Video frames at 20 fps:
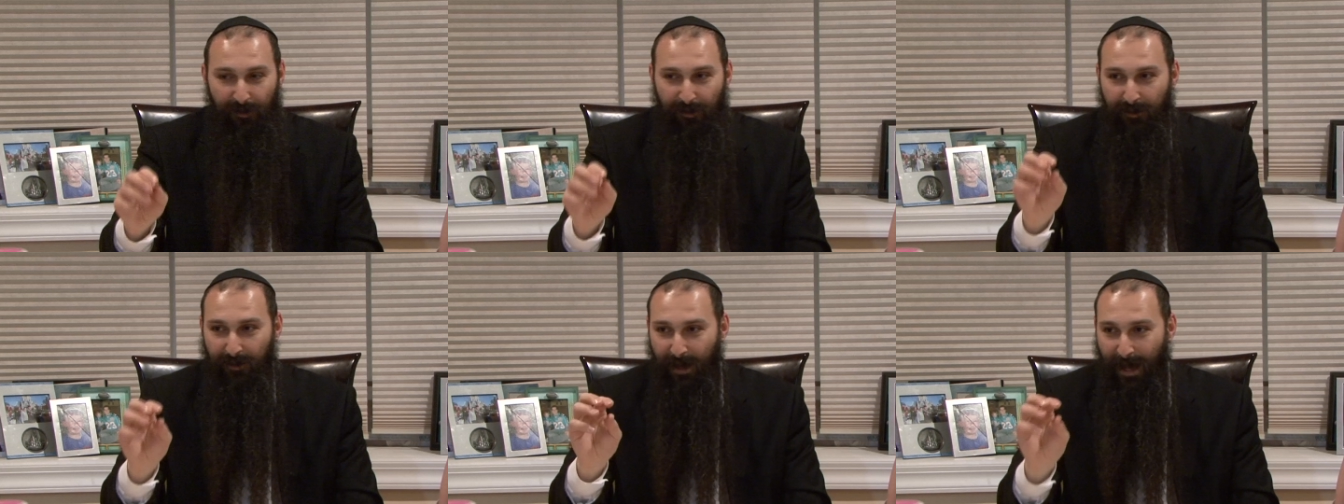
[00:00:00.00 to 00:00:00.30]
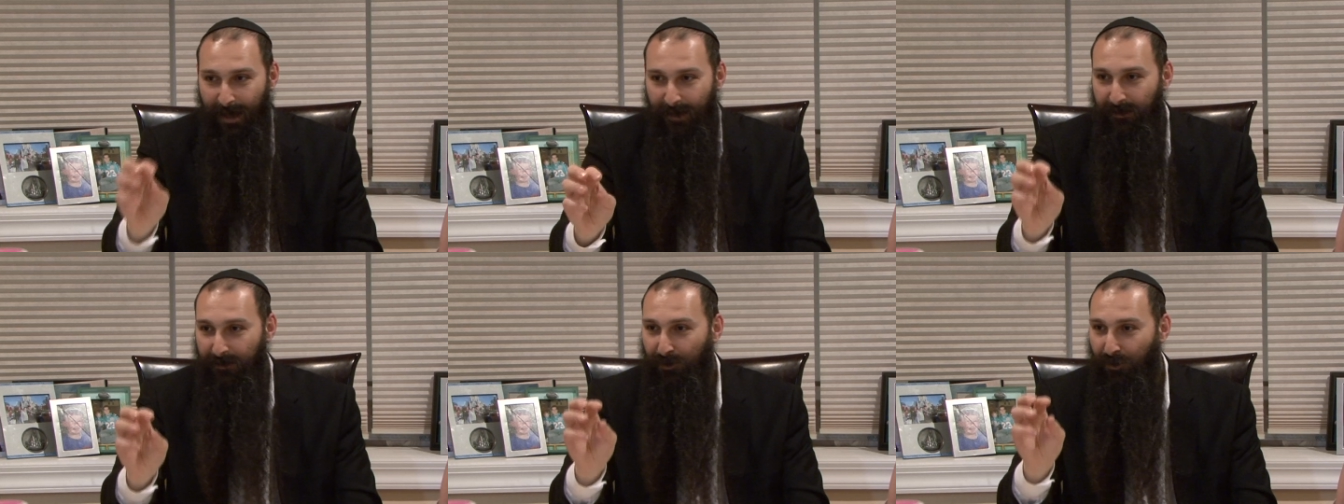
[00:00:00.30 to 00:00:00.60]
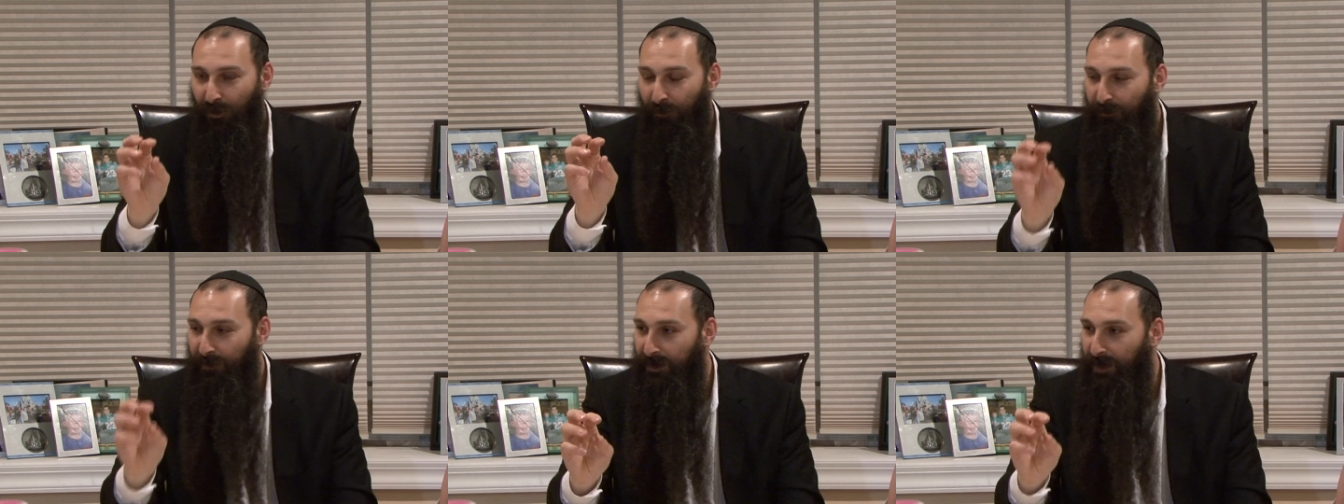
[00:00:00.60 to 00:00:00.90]
that
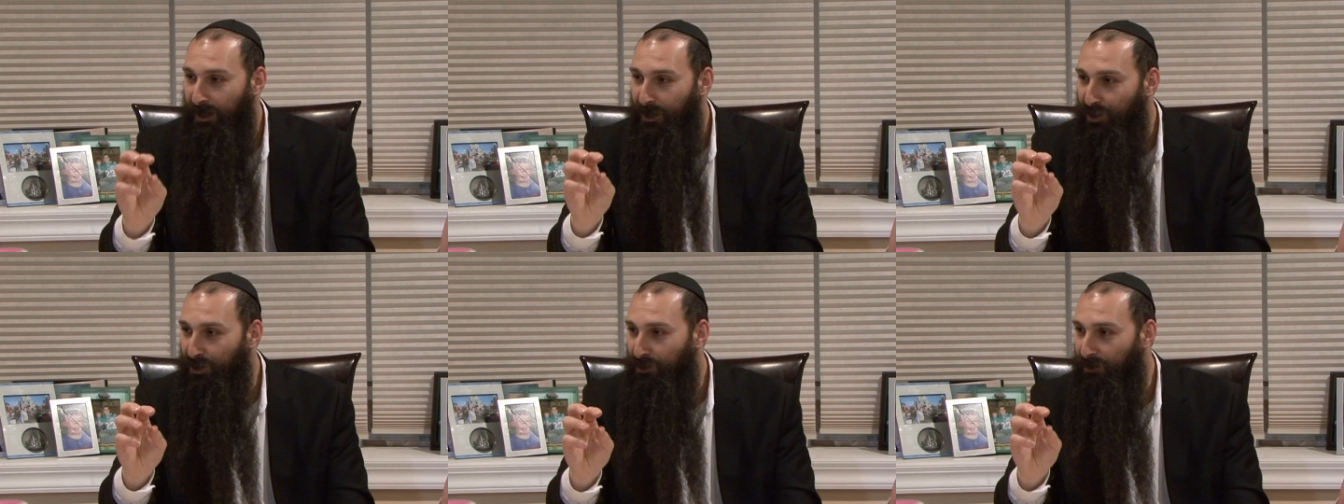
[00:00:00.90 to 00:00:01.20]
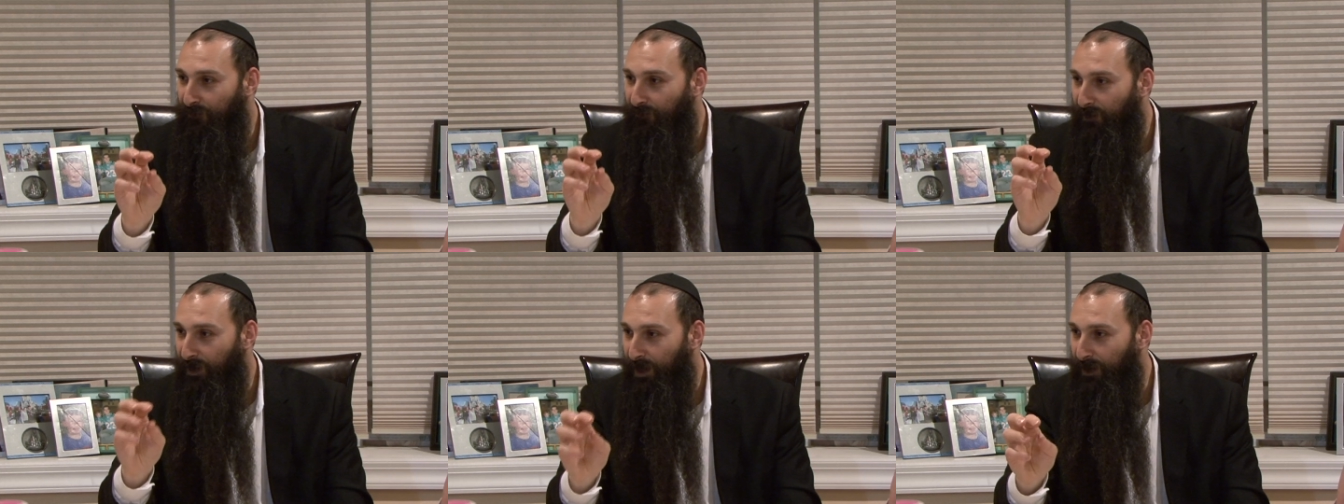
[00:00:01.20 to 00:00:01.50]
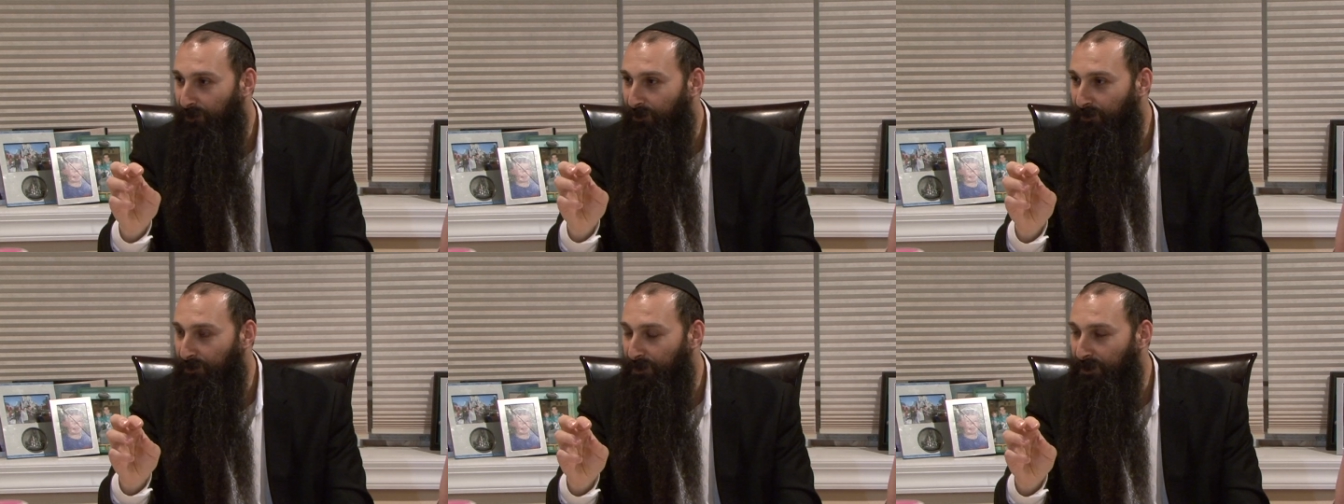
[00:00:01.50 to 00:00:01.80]
combination of
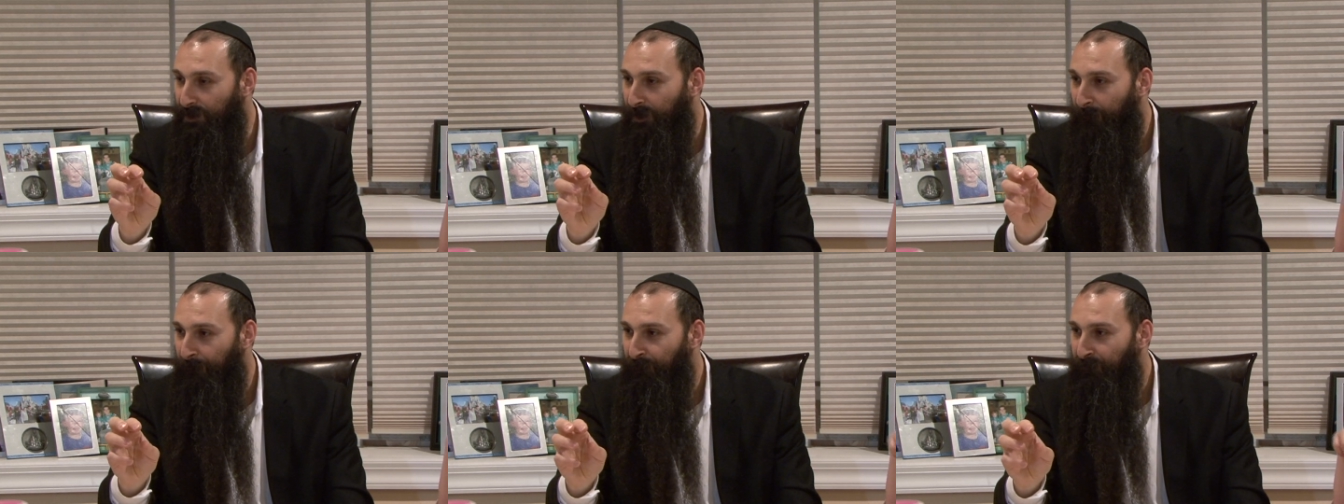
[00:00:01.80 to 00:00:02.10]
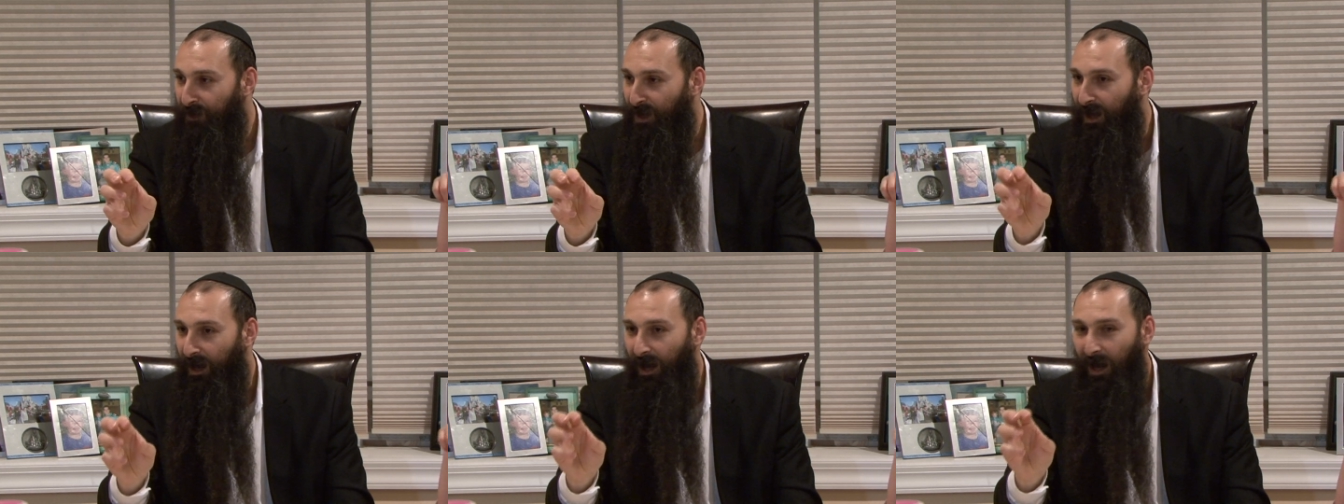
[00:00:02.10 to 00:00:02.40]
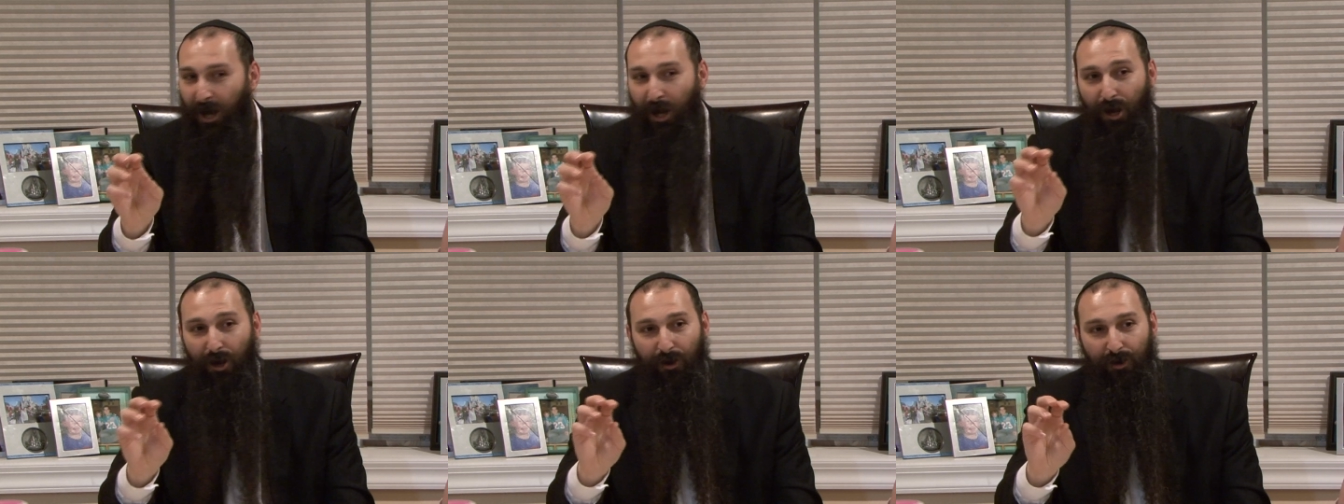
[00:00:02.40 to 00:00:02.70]
letters
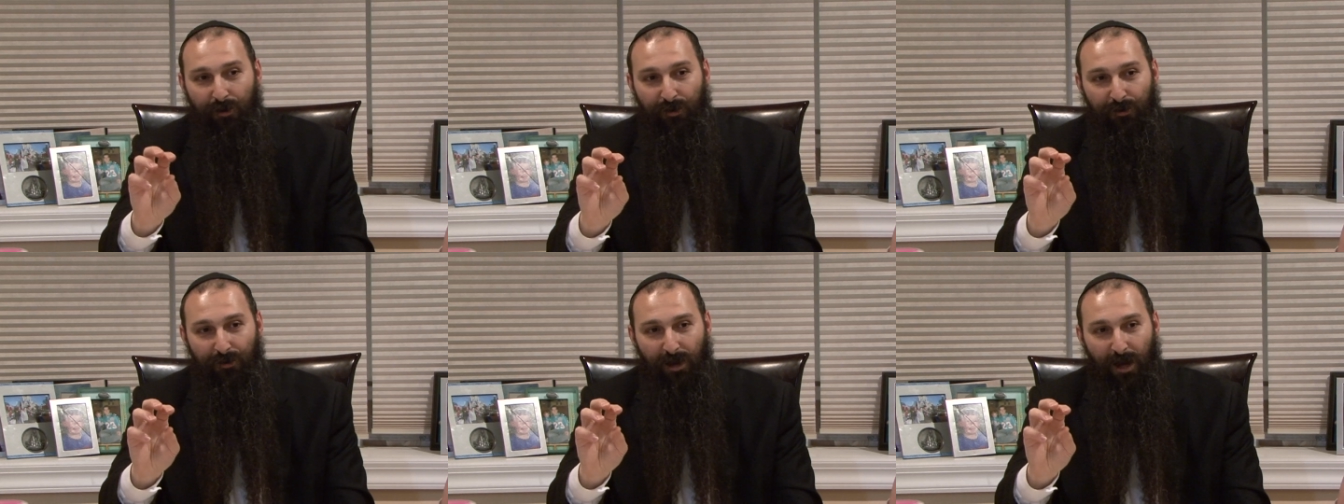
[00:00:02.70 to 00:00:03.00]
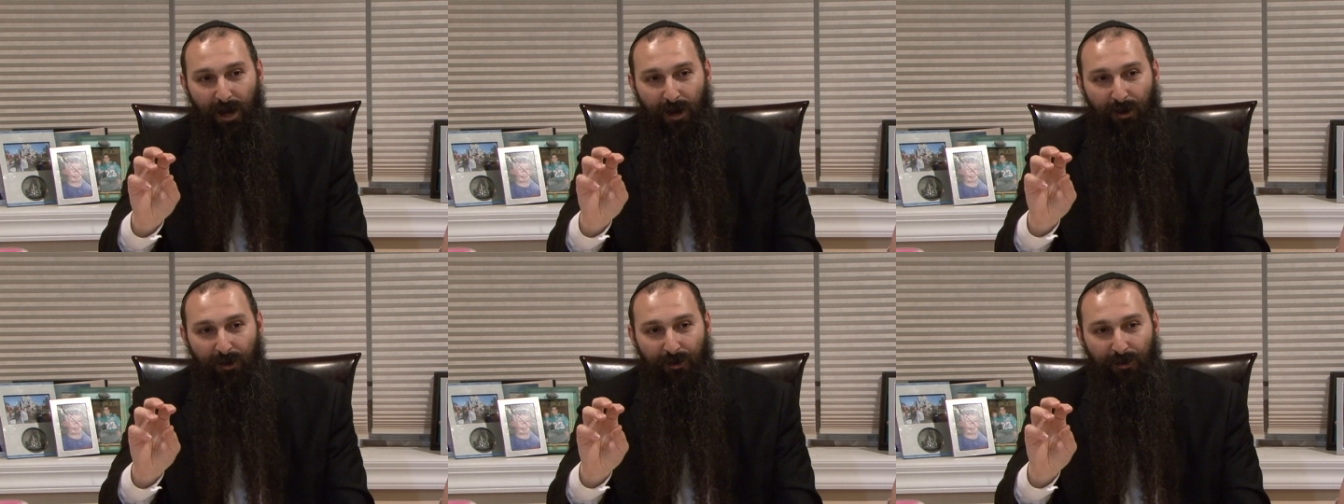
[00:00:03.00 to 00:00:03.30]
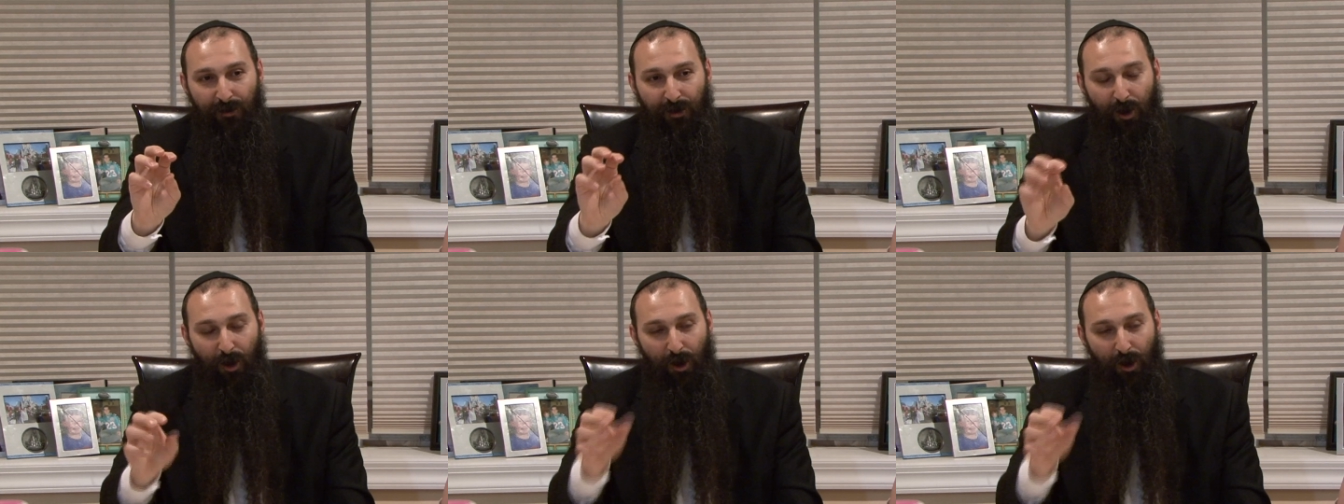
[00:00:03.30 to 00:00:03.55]
are, are